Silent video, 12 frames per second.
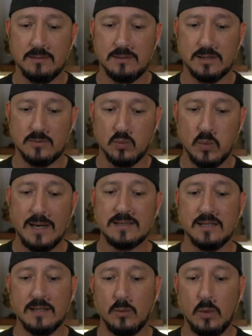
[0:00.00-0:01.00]
just
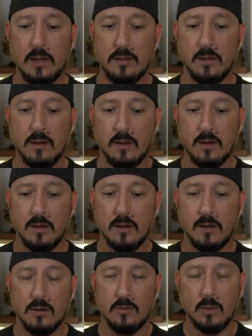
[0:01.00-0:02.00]
wrestling with,
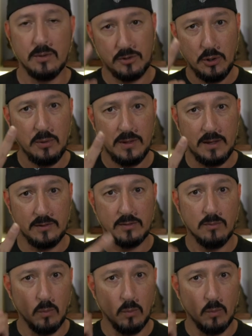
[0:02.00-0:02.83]
well, two things.